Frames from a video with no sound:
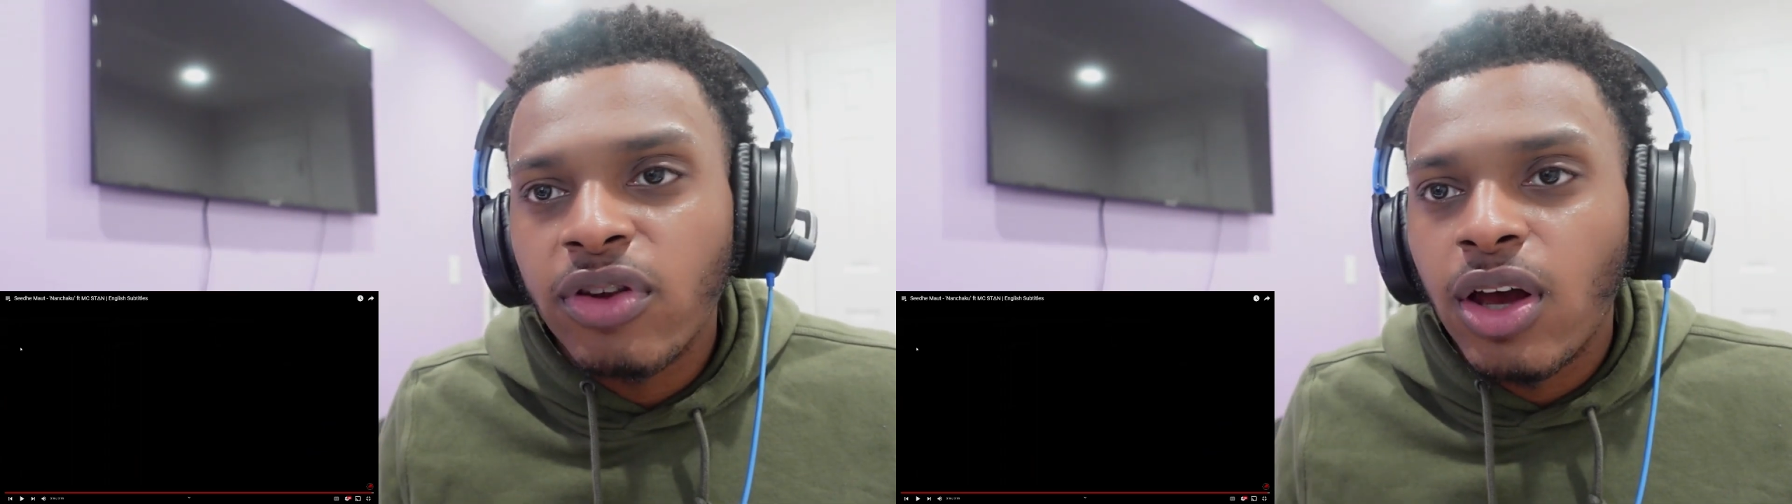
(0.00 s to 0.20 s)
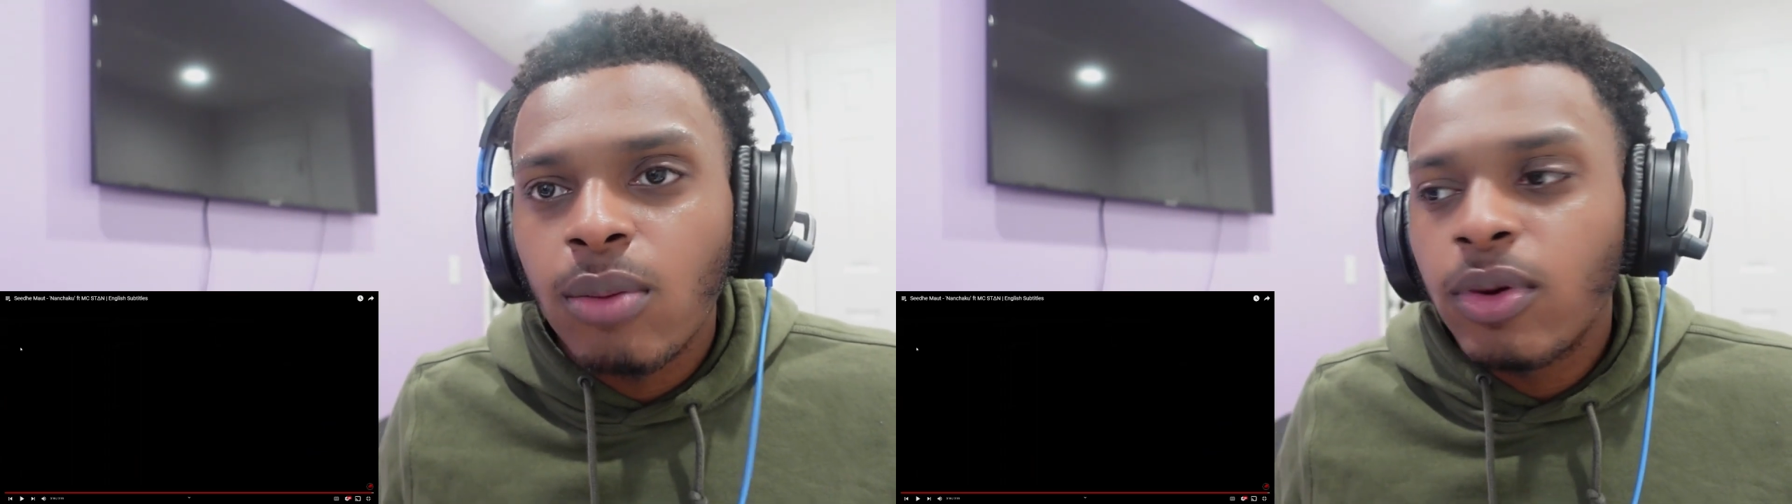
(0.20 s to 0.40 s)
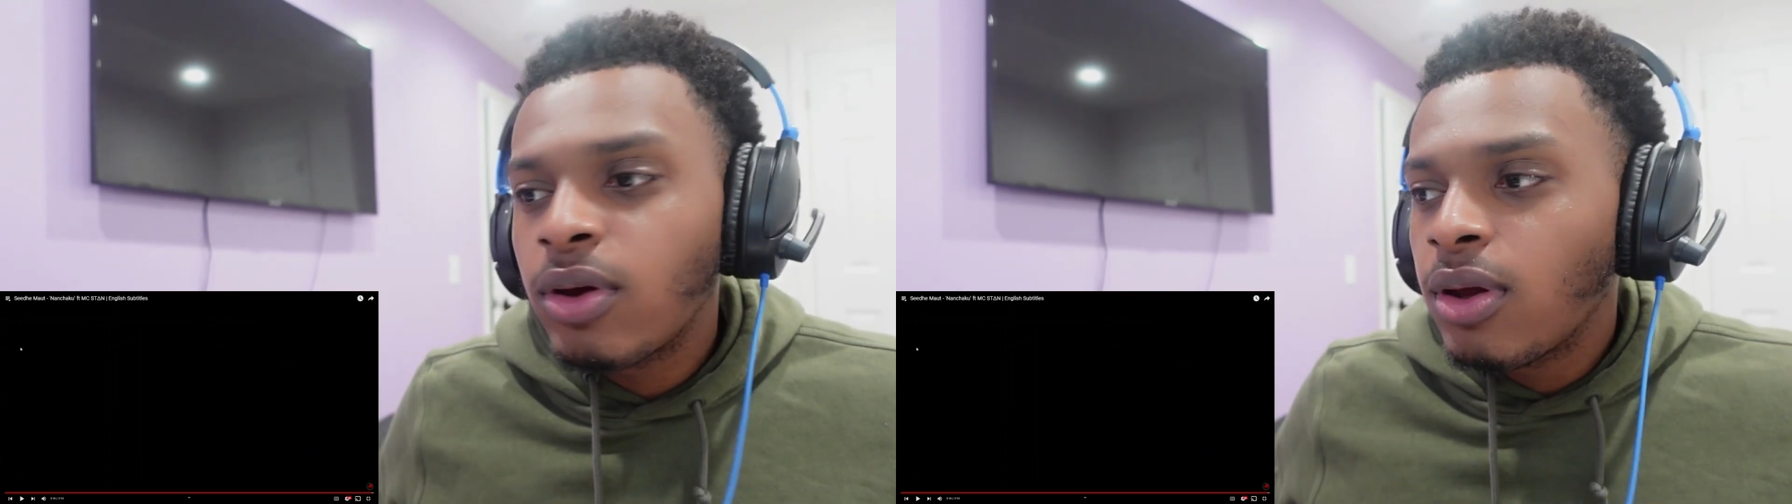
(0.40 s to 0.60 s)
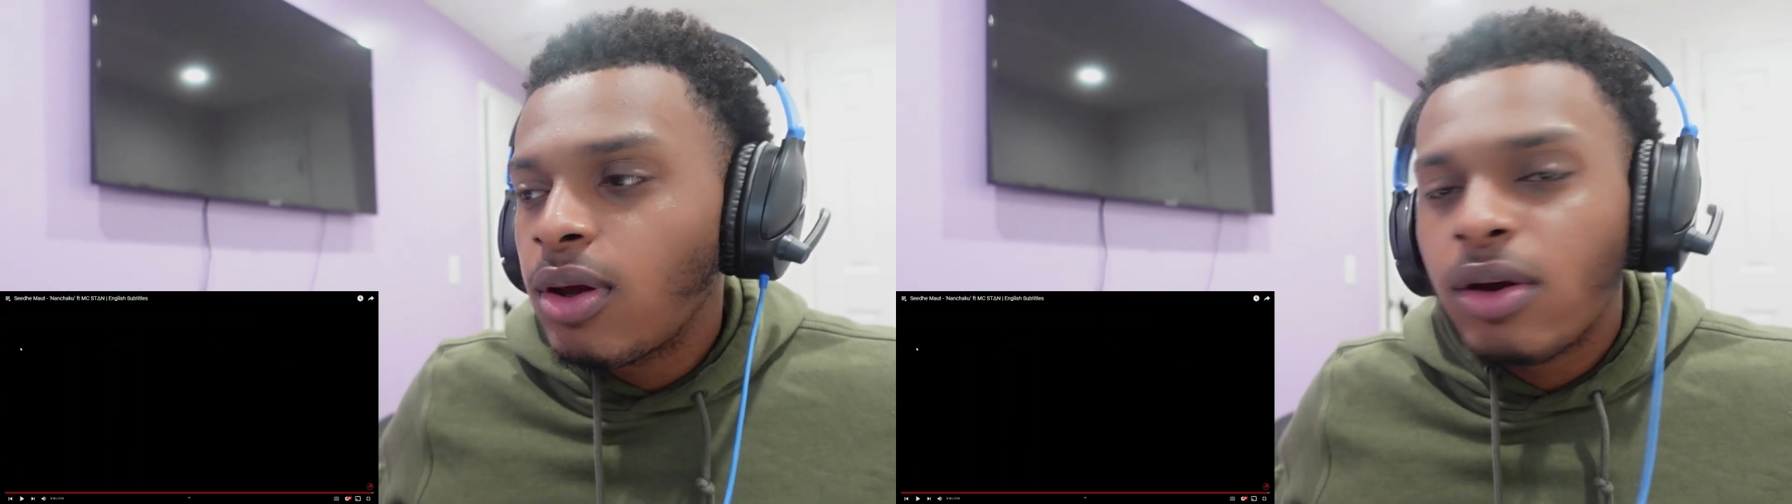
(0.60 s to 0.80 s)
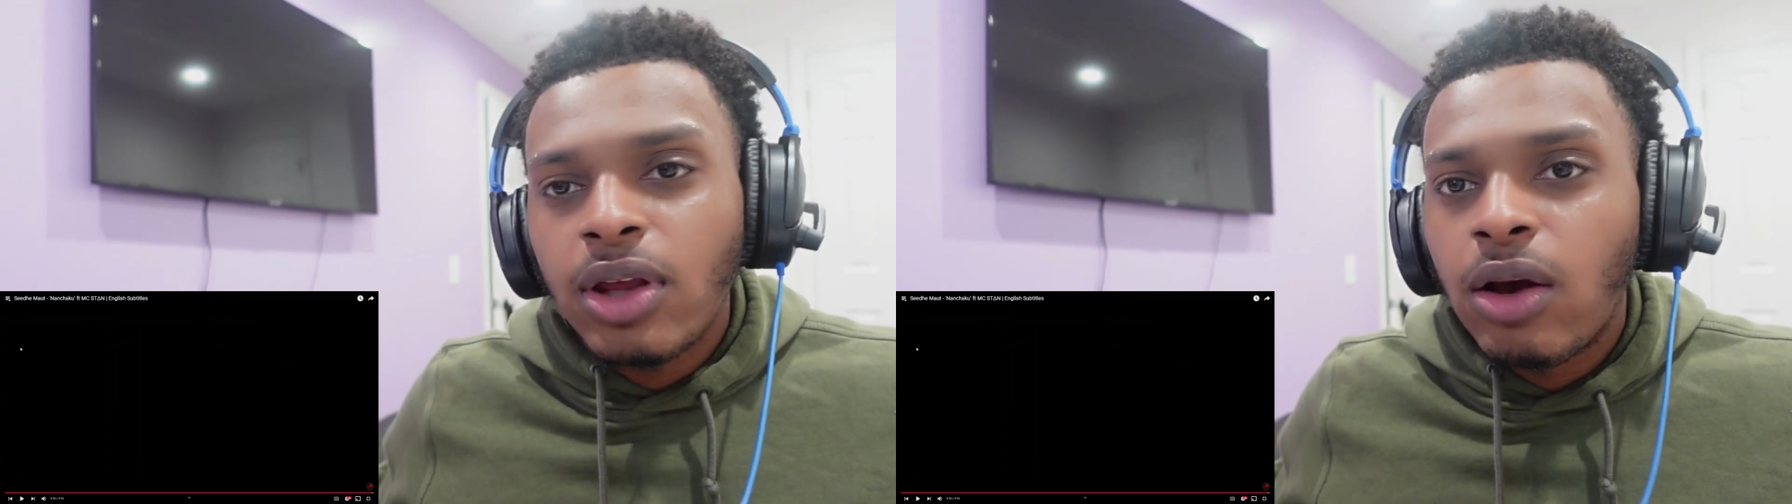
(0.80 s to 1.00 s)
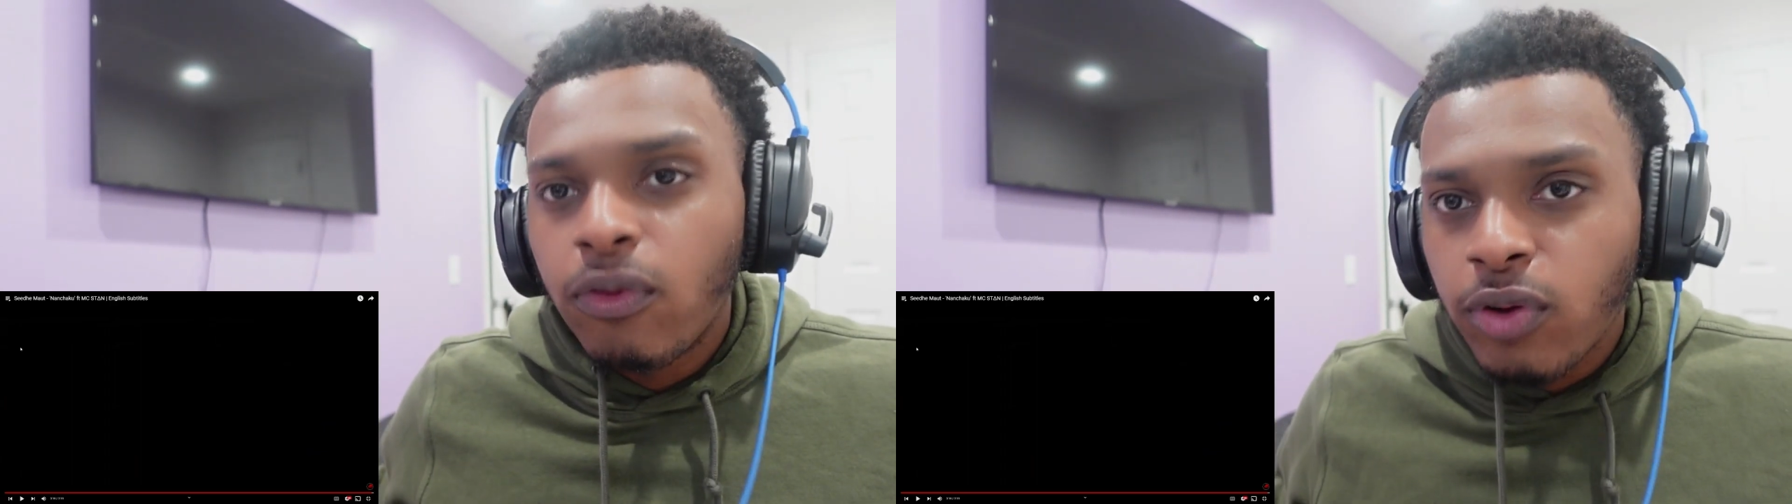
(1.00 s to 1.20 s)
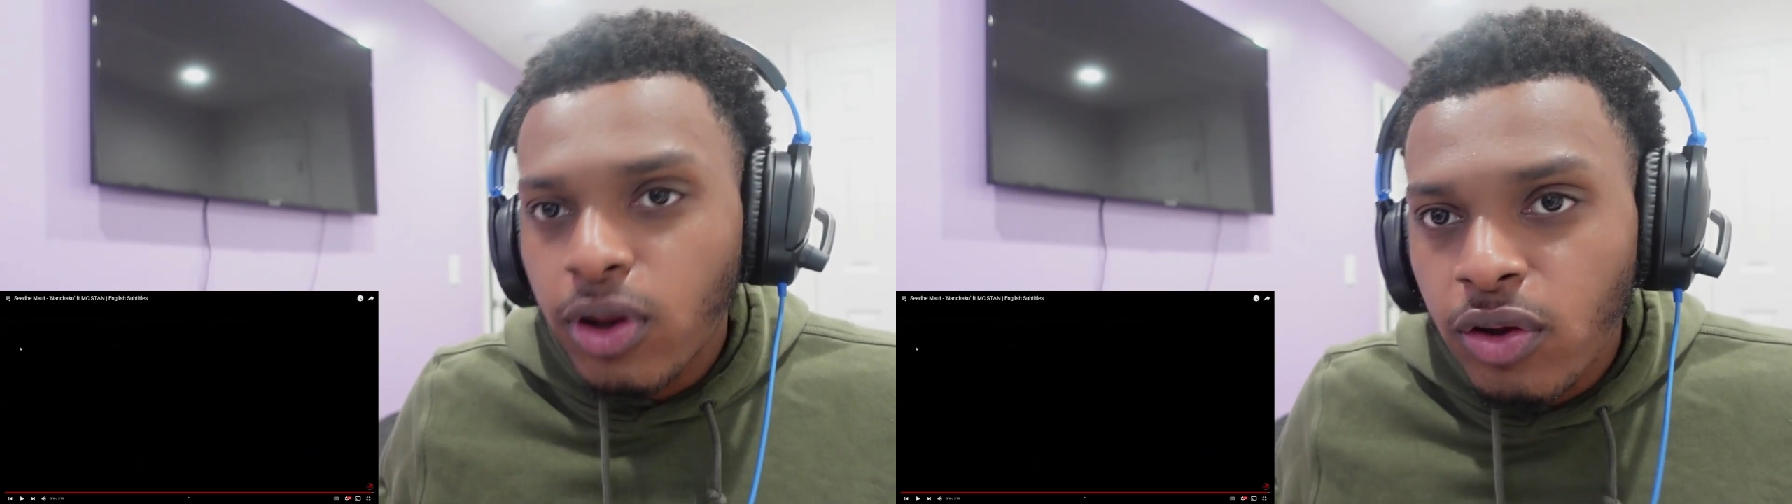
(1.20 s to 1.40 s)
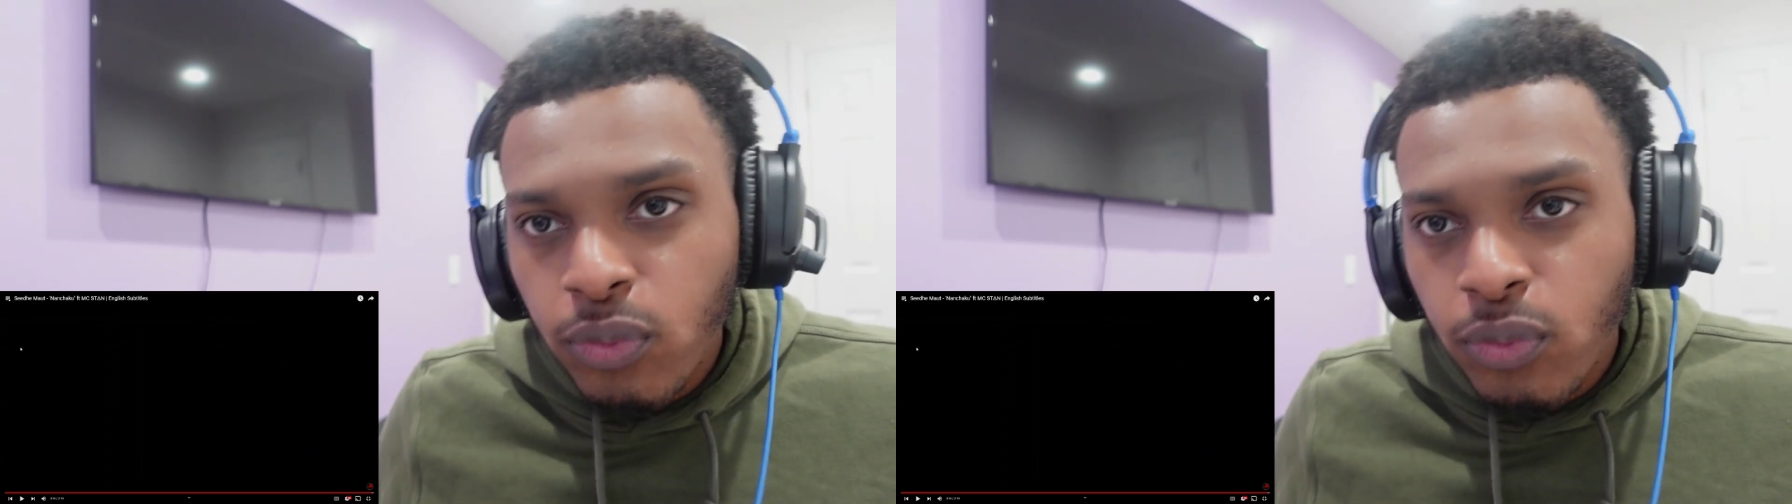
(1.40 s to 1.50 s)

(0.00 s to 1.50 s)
time. Because I would really